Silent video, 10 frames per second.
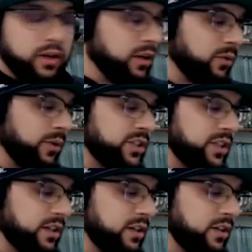
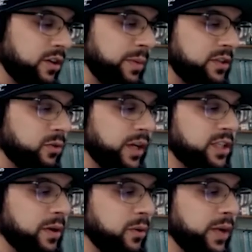rushing, you're about to
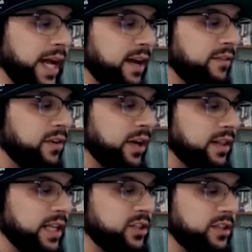rush, but we had a very
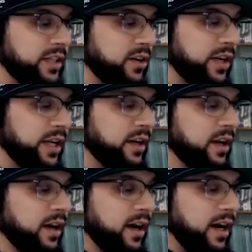legendary
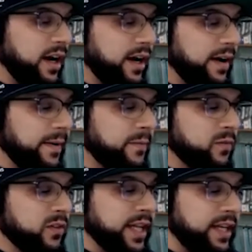
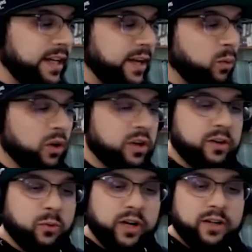late night
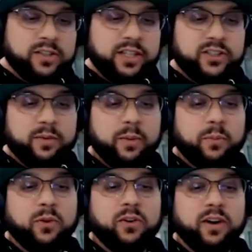workout session. I
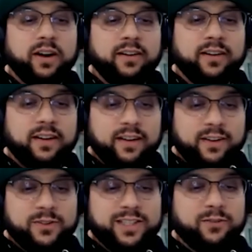remember,
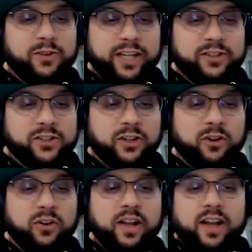several years
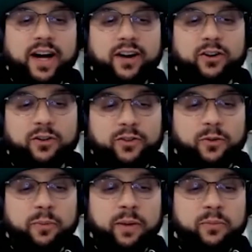ago. I don't know if you
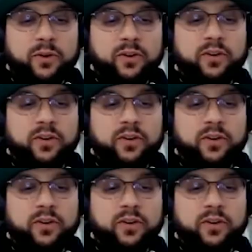remember